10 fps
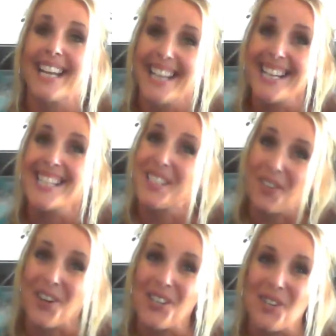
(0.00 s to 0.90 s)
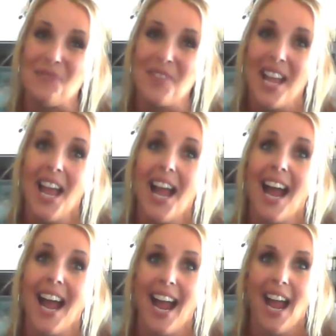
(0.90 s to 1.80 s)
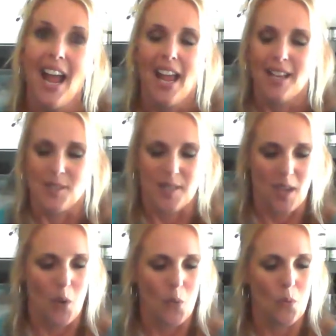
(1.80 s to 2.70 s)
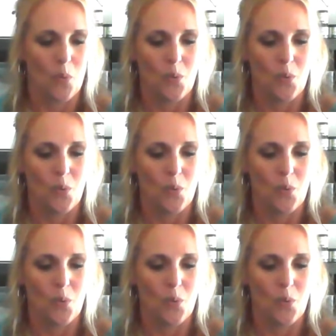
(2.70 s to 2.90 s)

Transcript: It is. You're welcome. So